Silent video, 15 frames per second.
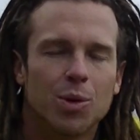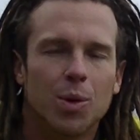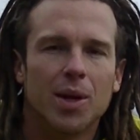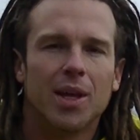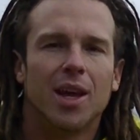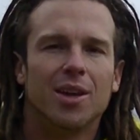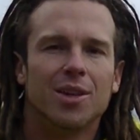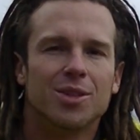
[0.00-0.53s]

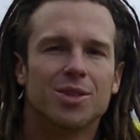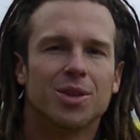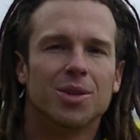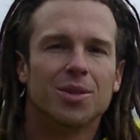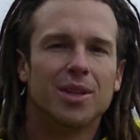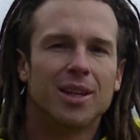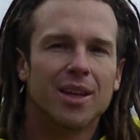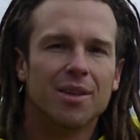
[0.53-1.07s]
28 years
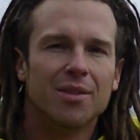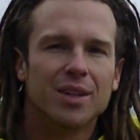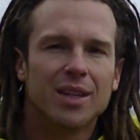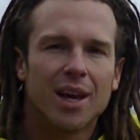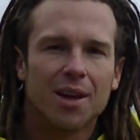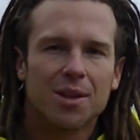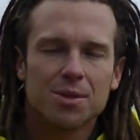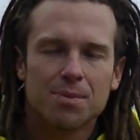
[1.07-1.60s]
old and I live in
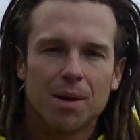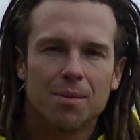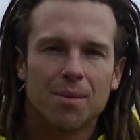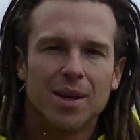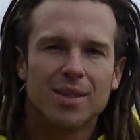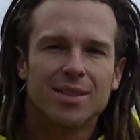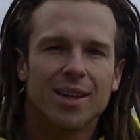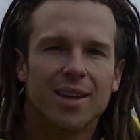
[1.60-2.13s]
Kalispell,
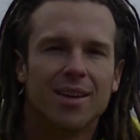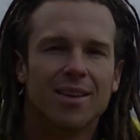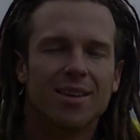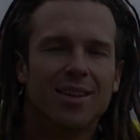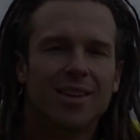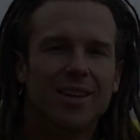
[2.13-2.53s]
Montana.